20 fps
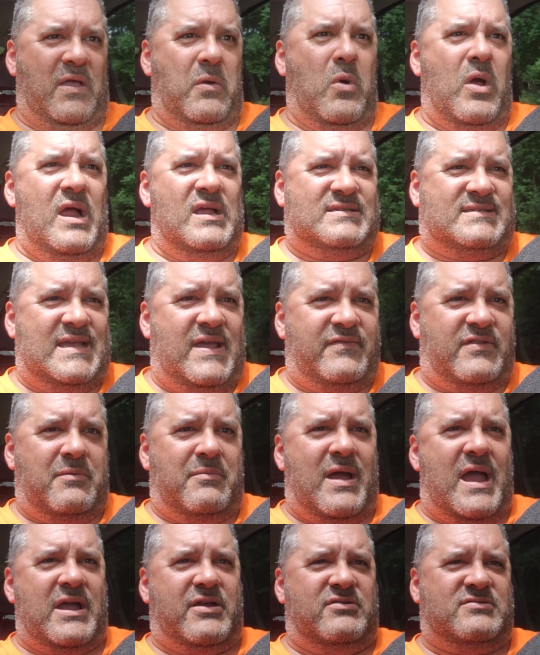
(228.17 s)
they want to save
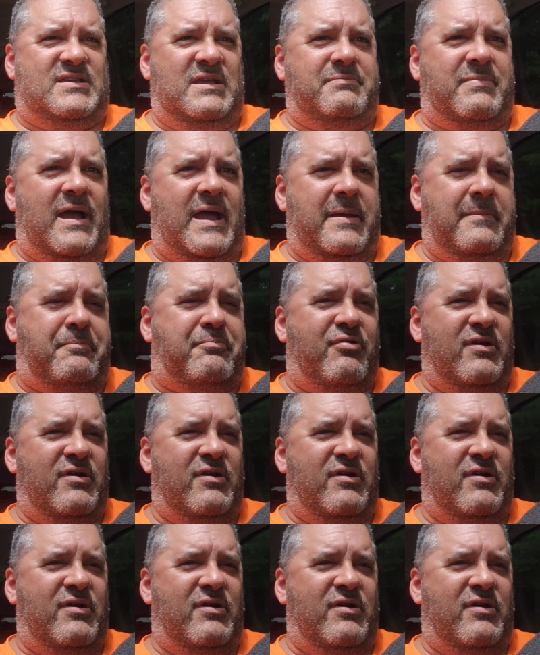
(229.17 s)
democracy by